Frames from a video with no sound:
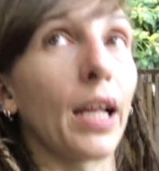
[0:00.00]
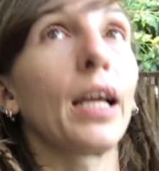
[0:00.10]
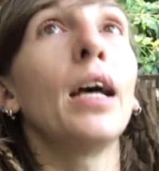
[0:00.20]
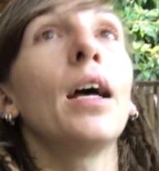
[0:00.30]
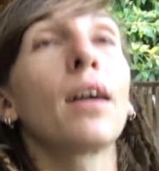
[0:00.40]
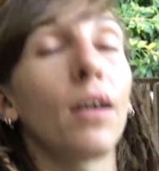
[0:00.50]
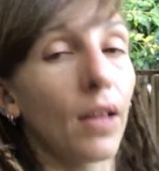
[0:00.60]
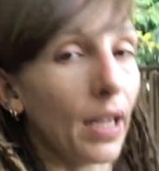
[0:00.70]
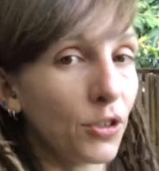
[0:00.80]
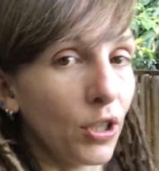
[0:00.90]
like,
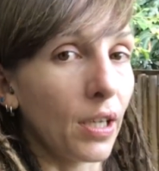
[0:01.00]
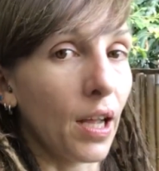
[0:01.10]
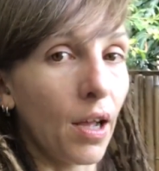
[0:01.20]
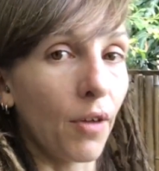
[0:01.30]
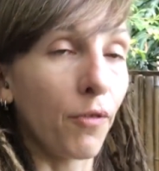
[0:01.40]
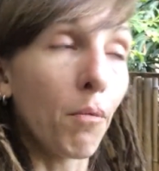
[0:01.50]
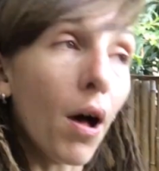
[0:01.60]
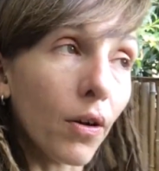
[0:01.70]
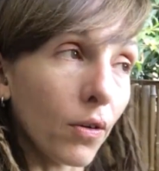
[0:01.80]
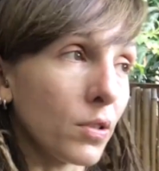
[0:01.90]
collection of
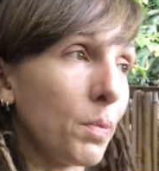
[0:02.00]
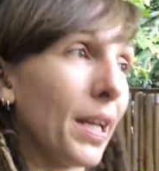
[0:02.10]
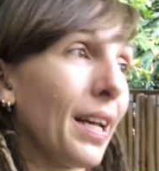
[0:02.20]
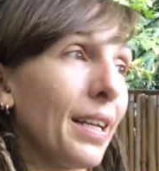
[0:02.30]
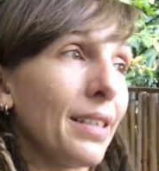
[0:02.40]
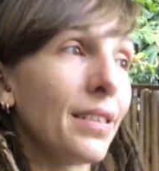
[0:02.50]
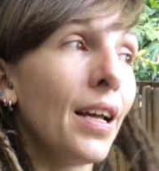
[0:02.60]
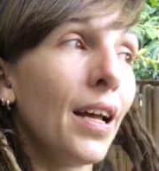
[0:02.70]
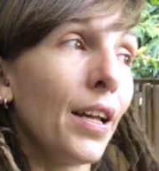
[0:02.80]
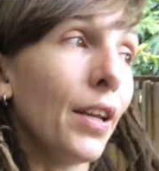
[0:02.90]
models because,
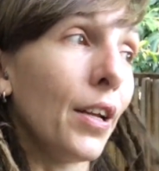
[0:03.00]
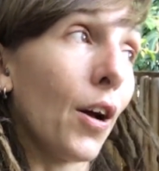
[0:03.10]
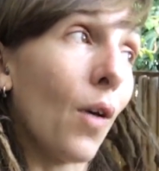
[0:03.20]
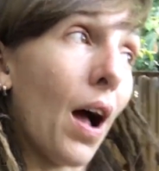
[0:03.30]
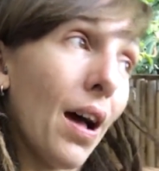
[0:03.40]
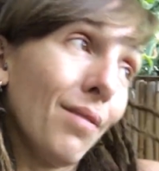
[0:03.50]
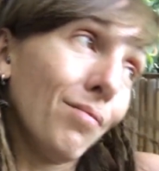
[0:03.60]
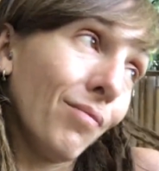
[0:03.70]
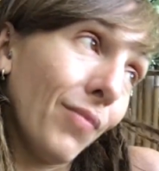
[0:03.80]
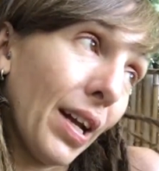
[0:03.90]
you know,
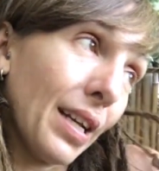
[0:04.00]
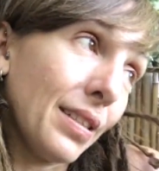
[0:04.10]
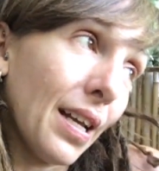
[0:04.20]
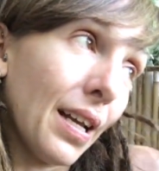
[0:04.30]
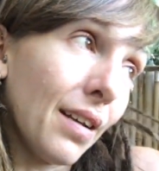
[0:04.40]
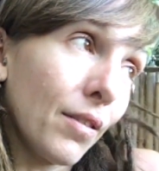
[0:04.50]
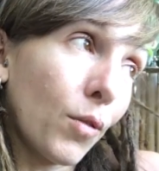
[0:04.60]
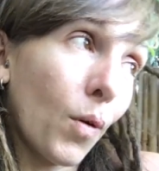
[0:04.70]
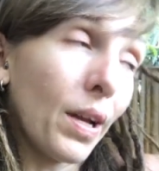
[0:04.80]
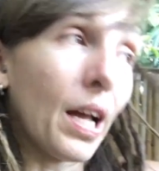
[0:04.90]
like I said,
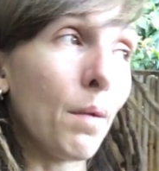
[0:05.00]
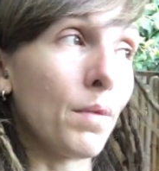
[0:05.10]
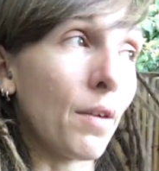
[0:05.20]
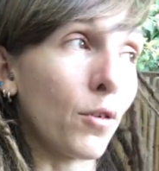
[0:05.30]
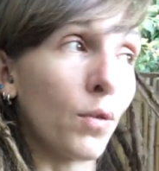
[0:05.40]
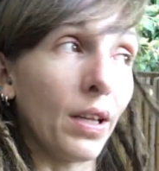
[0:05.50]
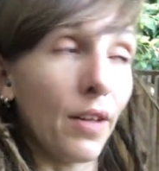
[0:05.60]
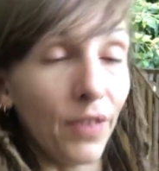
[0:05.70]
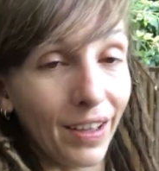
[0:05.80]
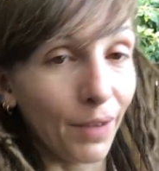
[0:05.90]
growing up, never
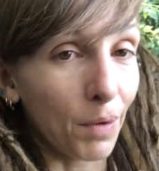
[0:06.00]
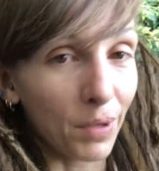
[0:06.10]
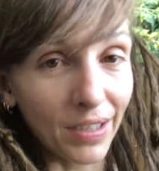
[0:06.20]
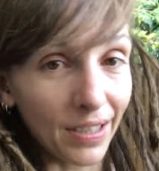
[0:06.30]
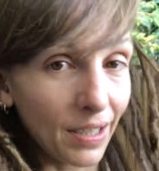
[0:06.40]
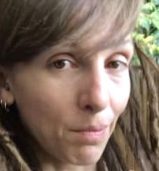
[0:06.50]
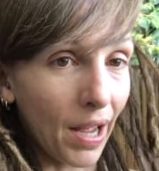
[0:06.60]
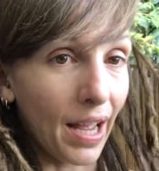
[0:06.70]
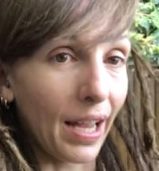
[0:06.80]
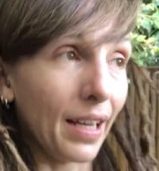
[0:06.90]
really feeling represented
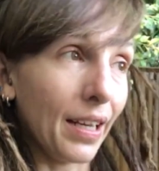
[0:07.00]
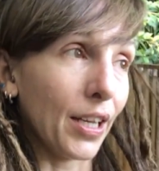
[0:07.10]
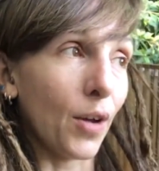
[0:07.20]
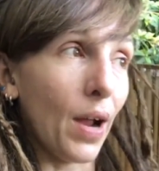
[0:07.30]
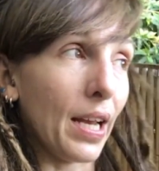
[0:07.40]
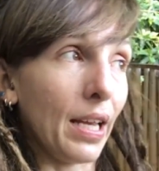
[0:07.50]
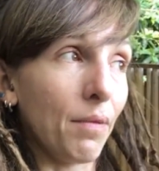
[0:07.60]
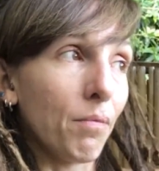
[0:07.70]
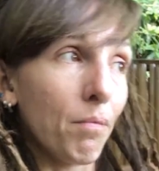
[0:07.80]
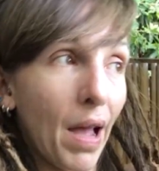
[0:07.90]
by, you know,
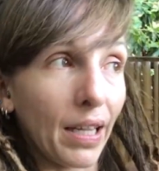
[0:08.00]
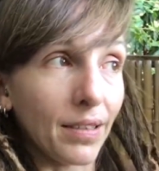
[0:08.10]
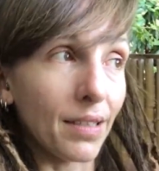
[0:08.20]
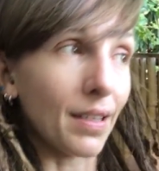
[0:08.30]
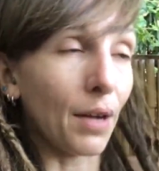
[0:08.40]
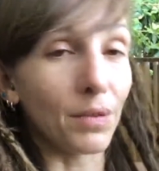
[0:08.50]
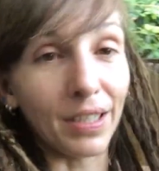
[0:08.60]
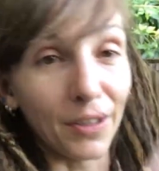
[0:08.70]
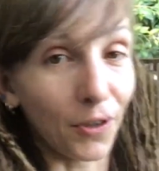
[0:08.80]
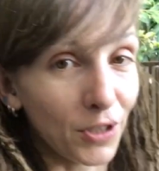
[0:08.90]
any magazines that I
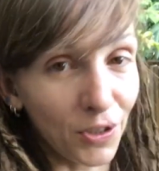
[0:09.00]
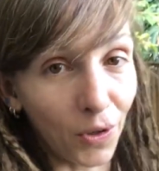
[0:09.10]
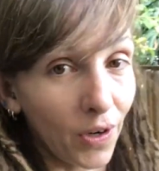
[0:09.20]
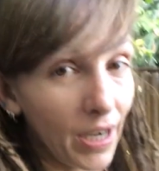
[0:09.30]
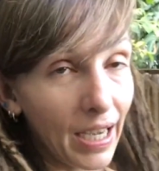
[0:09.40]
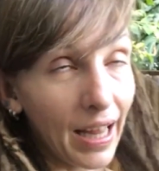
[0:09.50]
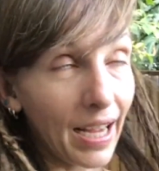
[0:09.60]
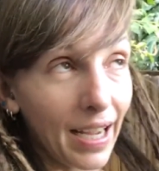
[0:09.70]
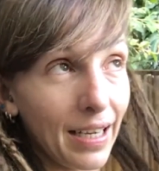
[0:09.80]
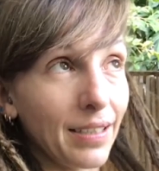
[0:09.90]
would see in the grocery store or any of
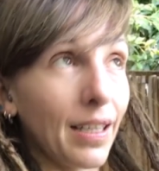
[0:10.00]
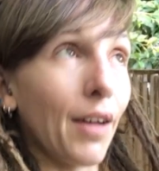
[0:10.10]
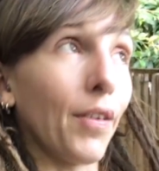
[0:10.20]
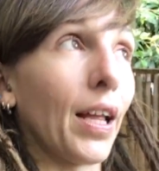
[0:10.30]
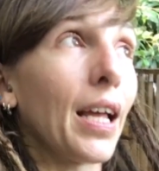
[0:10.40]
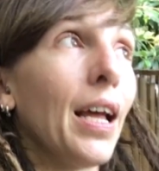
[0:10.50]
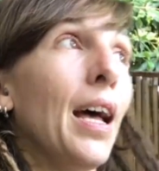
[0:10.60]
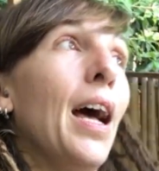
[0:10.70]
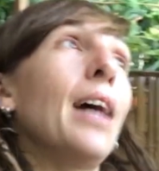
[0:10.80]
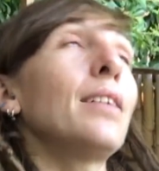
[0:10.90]
that kind of stuff. Like,
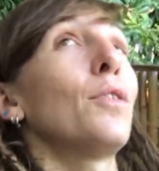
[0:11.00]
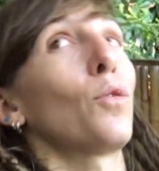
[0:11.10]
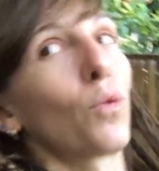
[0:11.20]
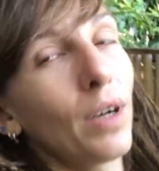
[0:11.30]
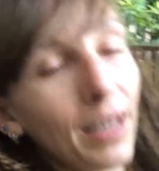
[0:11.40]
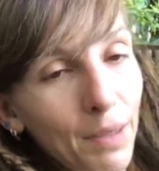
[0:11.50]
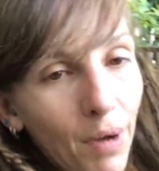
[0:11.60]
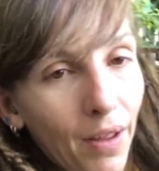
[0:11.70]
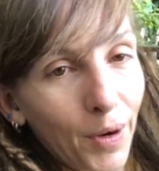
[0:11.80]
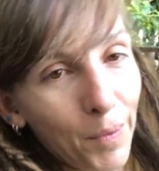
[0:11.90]
it didn't
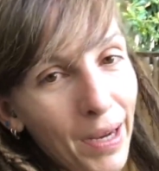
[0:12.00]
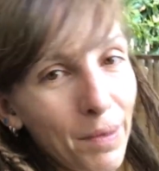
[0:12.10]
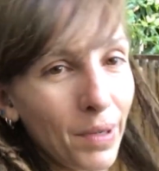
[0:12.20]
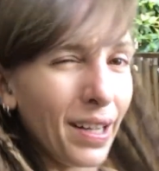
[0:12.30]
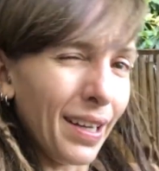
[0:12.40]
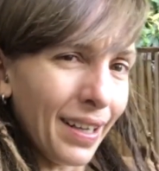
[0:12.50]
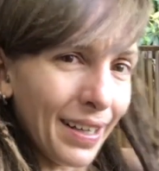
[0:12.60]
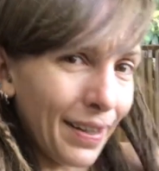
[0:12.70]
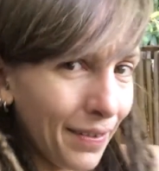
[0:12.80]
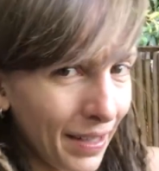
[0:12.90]
really bother me, but,
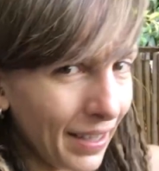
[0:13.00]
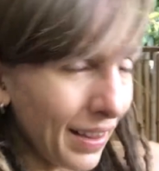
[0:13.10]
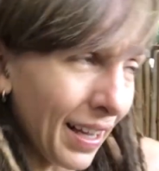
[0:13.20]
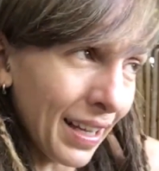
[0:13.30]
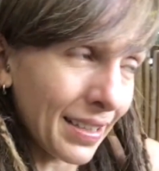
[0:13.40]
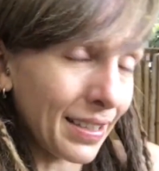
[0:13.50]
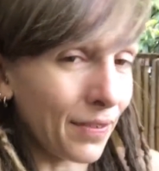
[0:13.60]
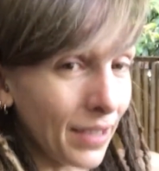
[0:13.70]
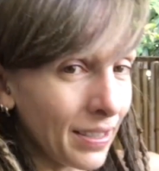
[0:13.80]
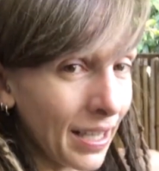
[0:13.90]
you know, like, that kind of
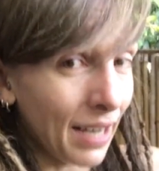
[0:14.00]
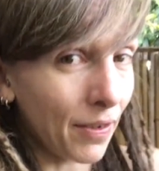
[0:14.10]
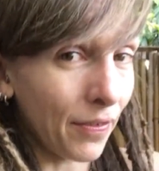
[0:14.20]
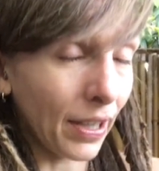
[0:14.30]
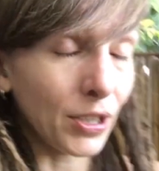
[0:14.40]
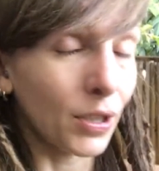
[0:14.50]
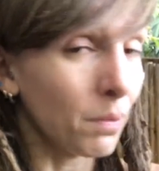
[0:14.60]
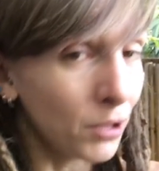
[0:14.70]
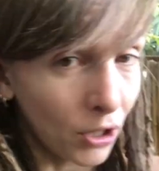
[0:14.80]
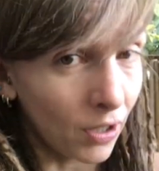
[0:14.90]
stuff does kind of affect
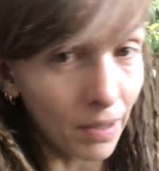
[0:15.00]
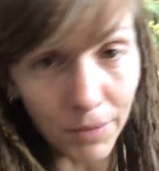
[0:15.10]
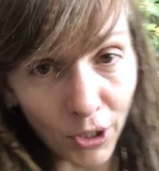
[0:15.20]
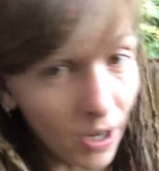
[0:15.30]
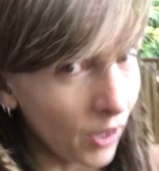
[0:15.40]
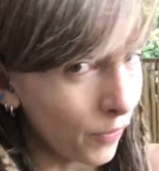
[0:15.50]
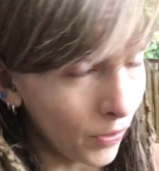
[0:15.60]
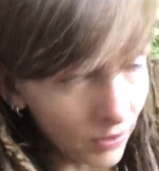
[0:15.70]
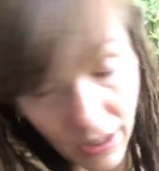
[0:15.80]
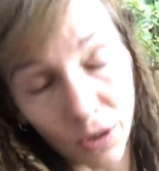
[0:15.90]
you. I'm sure, I'm sure other
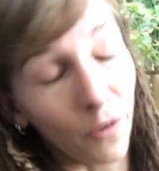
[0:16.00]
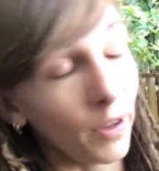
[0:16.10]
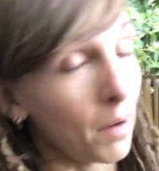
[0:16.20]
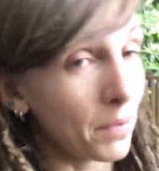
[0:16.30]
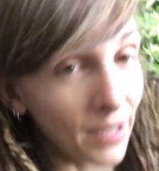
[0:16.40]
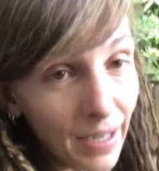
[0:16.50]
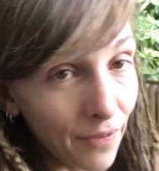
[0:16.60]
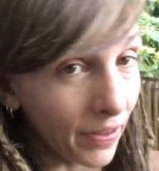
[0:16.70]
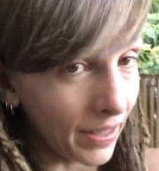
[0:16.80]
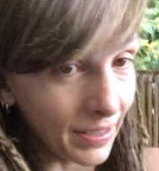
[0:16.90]
folks that don't feel
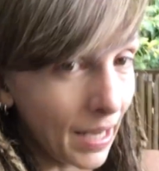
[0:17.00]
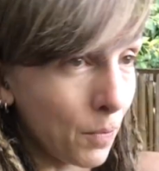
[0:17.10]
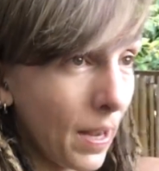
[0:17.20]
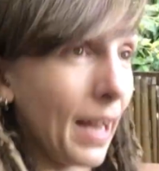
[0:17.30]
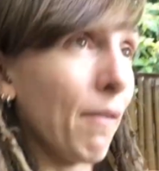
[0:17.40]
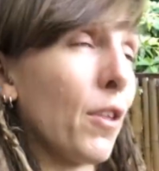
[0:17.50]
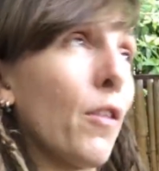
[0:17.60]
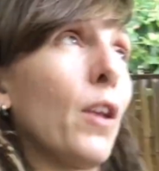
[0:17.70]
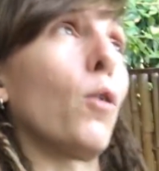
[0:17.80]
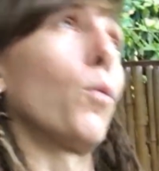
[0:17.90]
represented felt the same way, even
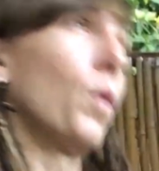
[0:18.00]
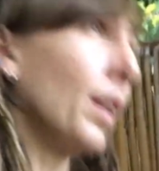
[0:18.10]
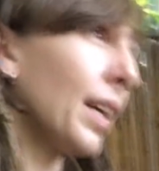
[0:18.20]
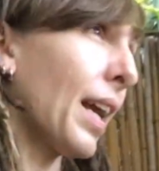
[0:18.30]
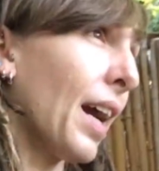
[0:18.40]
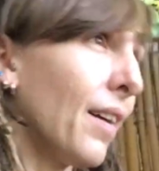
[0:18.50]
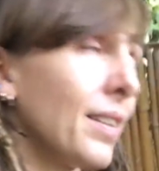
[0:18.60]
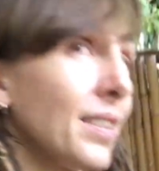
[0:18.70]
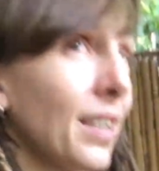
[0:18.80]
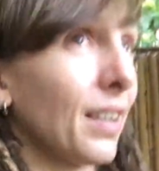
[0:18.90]
though they don't really
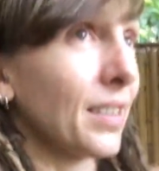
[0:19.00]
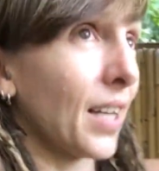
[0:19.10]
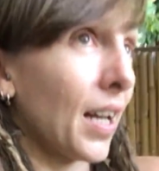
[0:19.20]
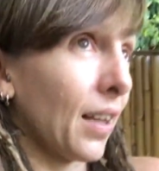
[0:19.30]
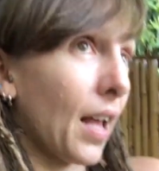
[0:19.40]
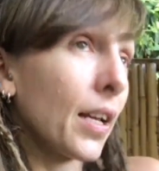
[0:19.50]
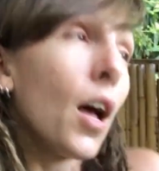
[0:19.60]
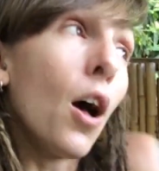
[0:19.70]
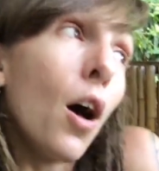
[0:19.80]
care. It still is kind of like,